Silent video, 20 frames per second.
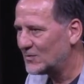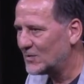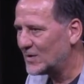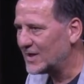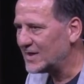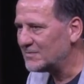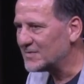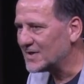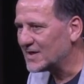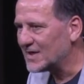
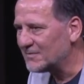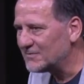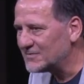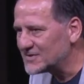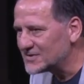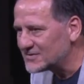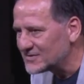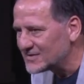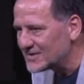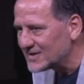Wait a minute, I'm
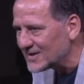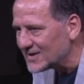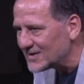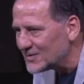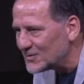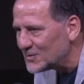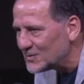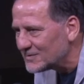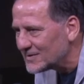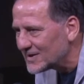just thinking,
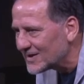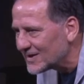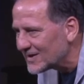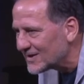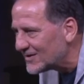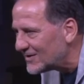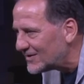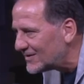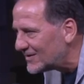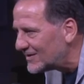who am I going to
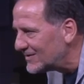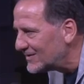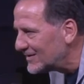call?